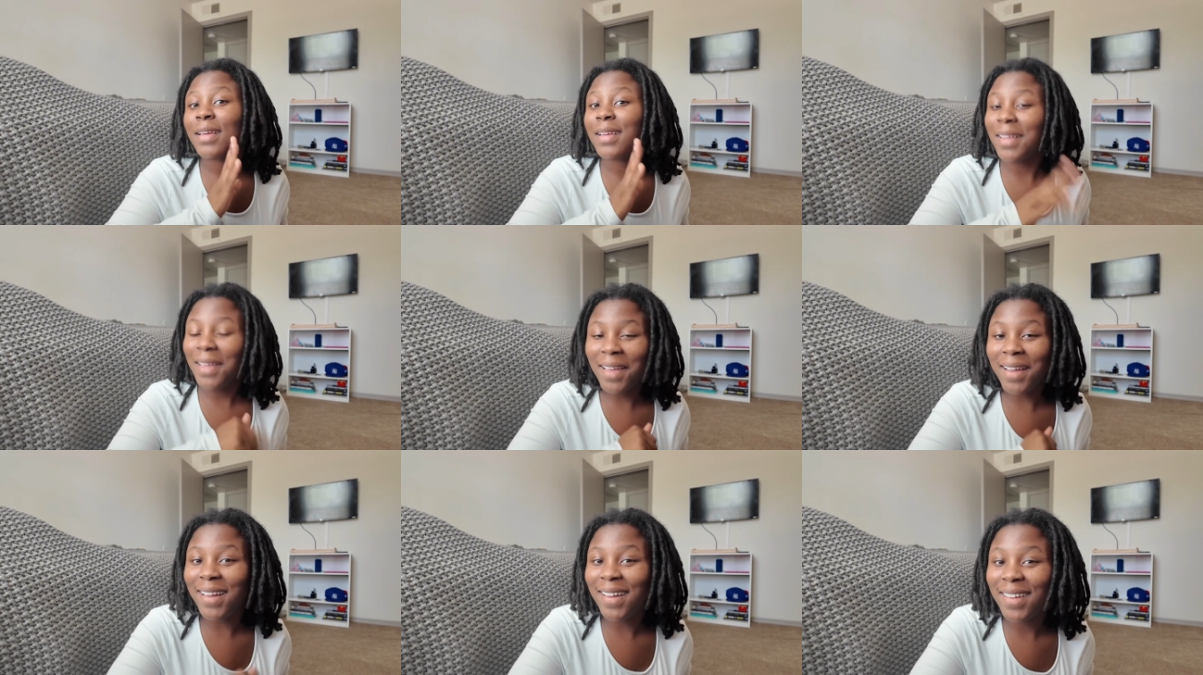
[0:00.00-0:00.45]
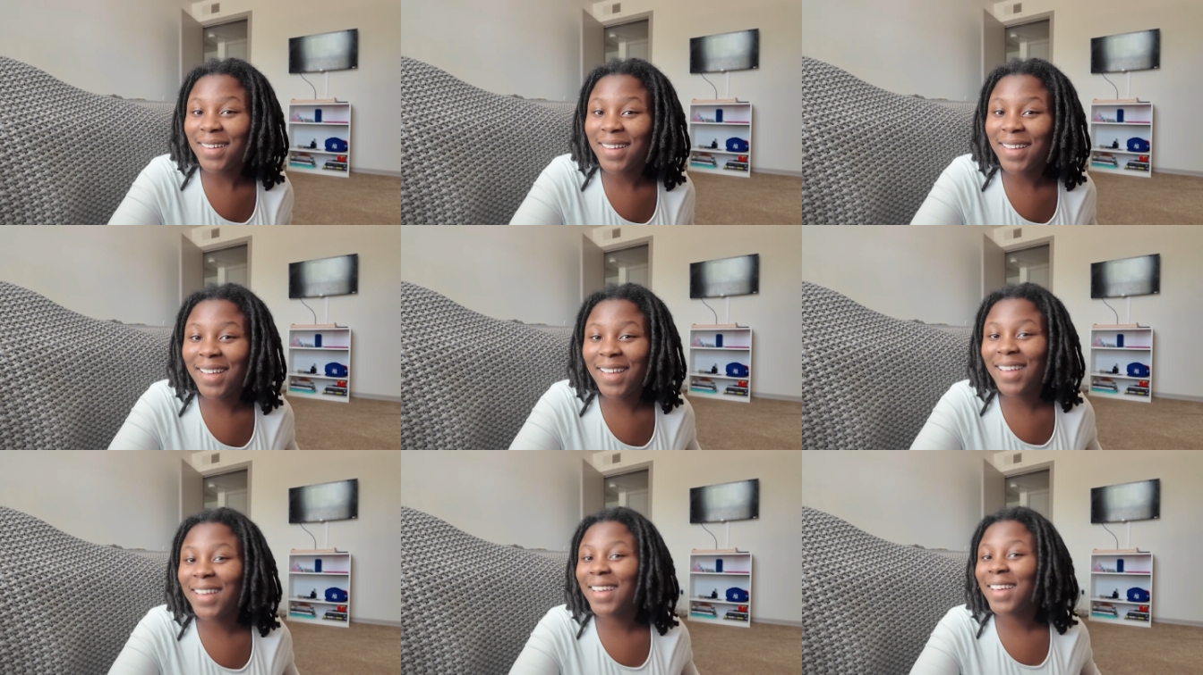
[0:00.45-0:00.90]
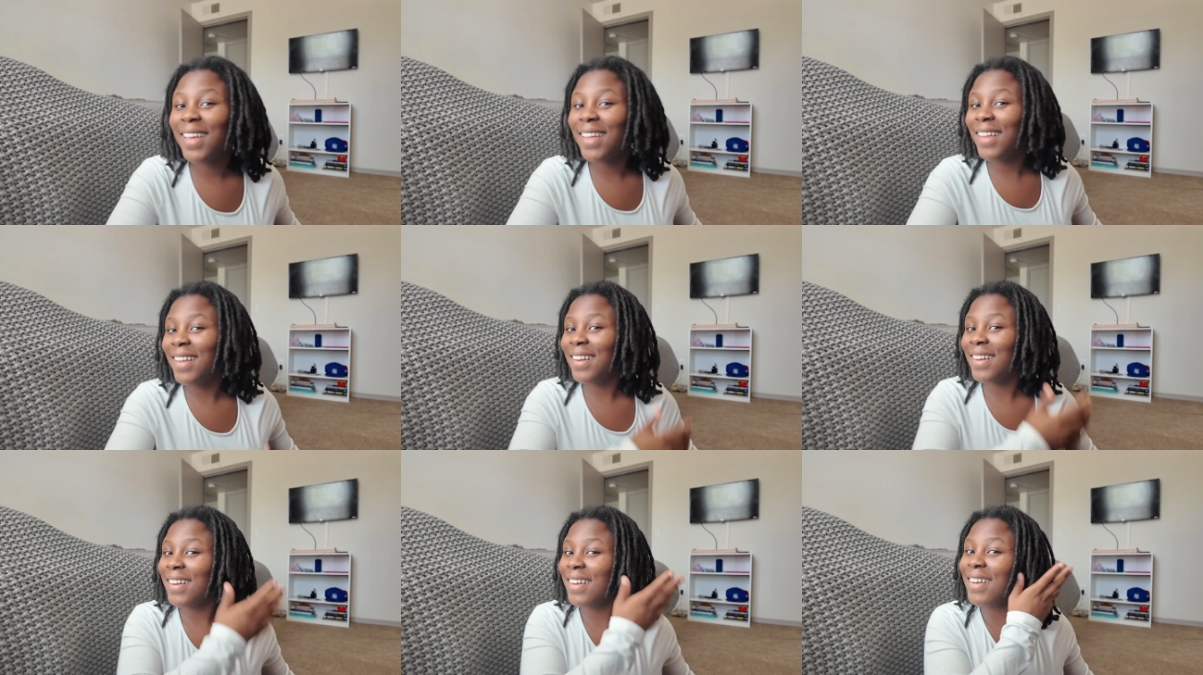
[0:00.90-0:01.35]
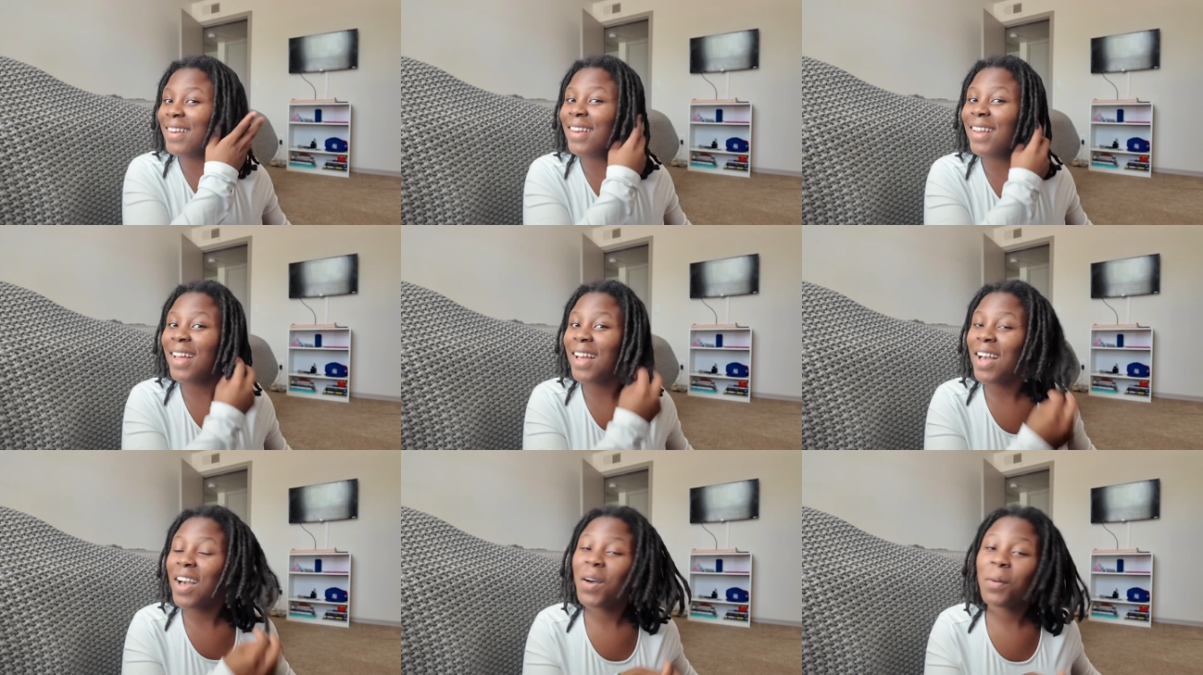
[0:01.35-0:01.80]
yeah
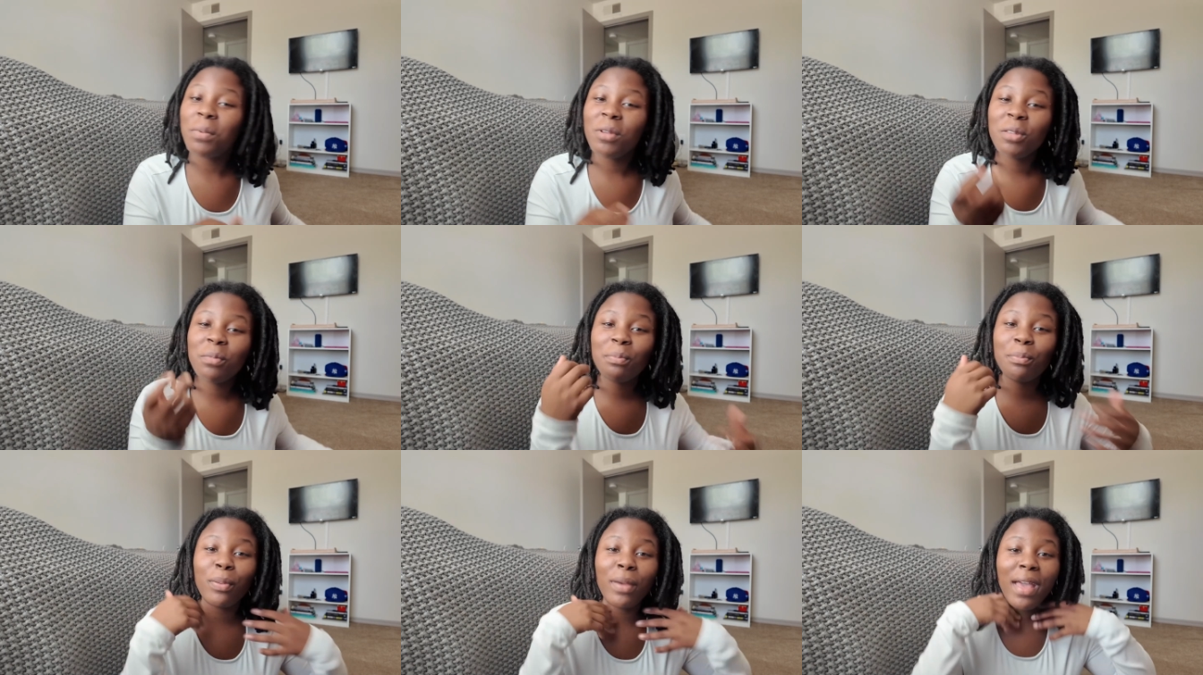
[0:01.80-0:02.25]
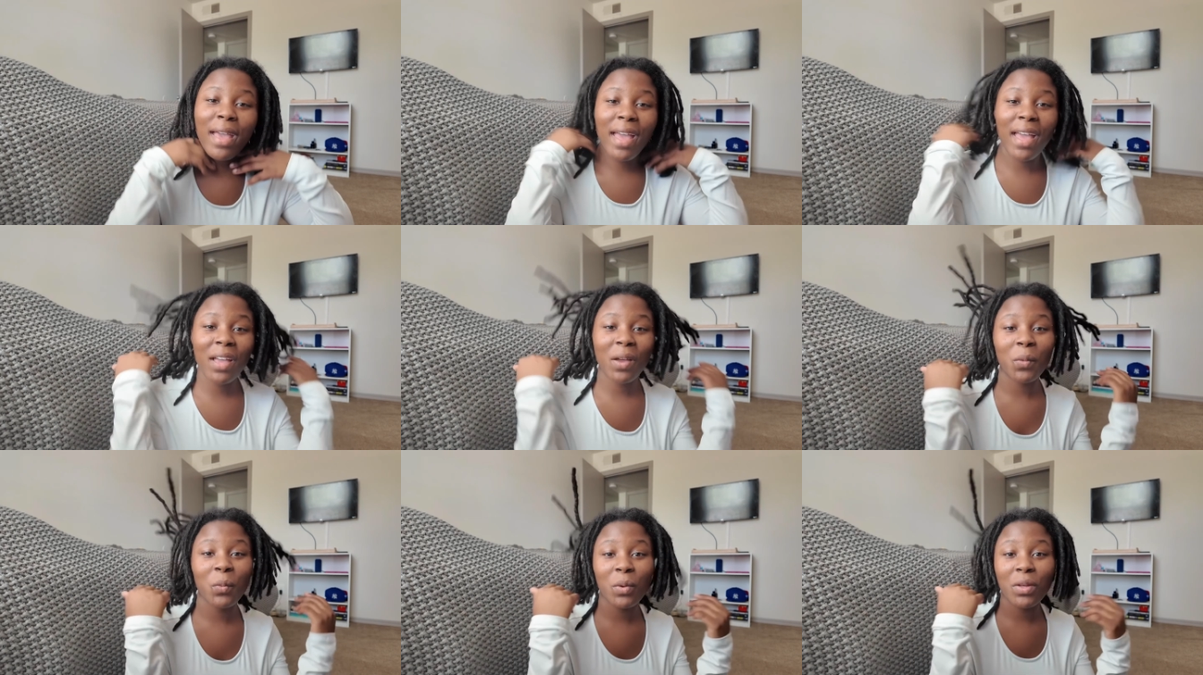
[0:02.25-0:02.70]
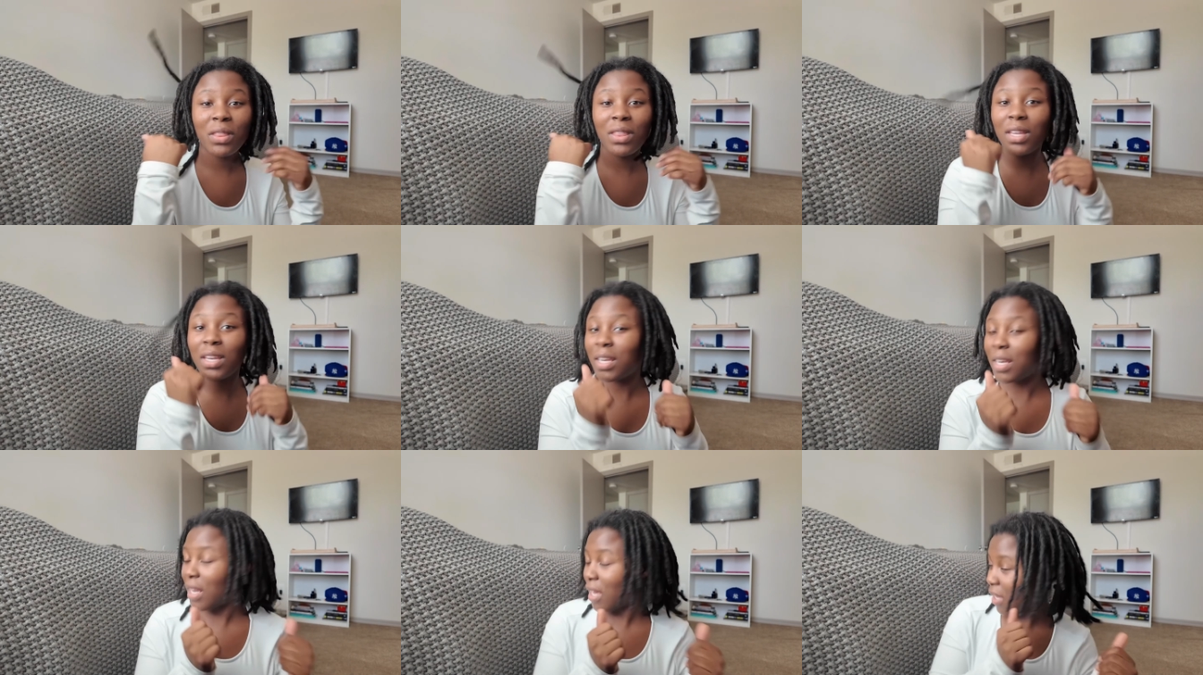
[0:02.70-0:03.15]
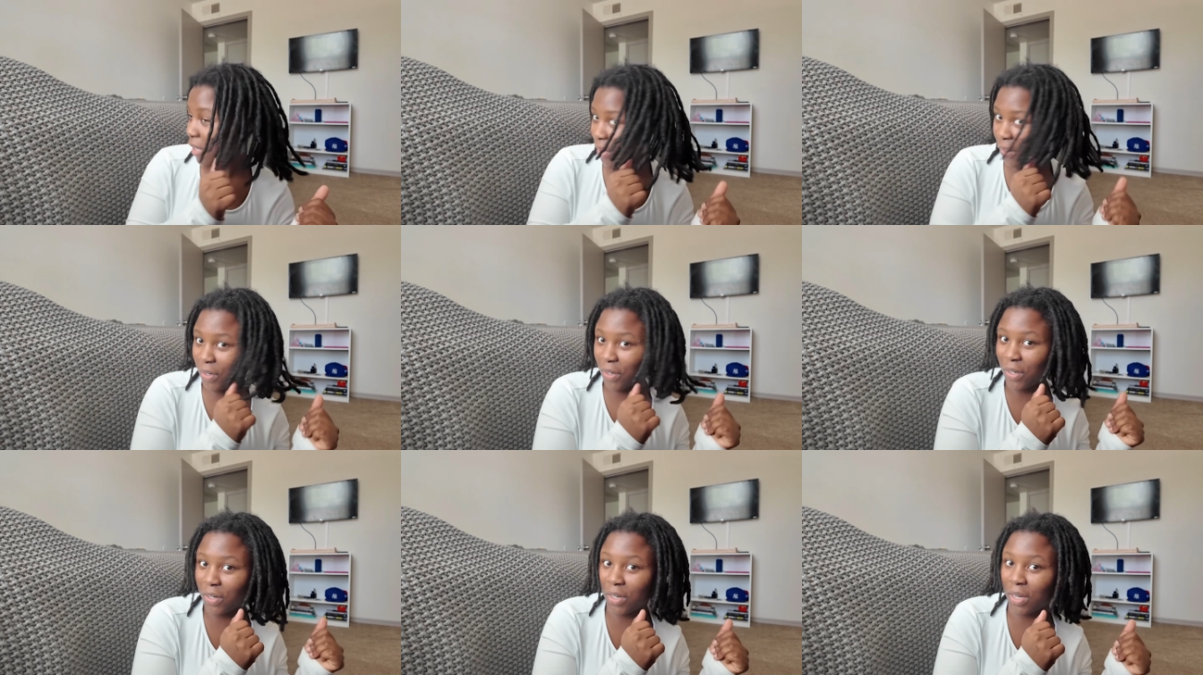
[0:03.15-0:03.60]
and i'll be back with
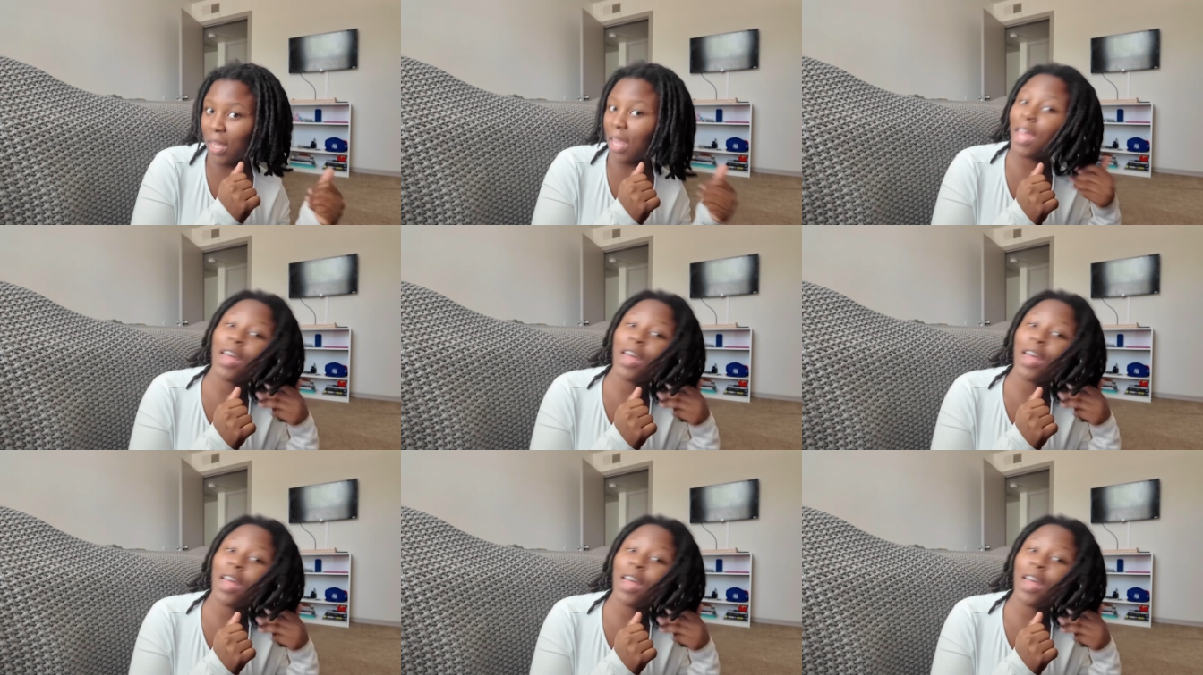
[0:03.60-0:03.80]
another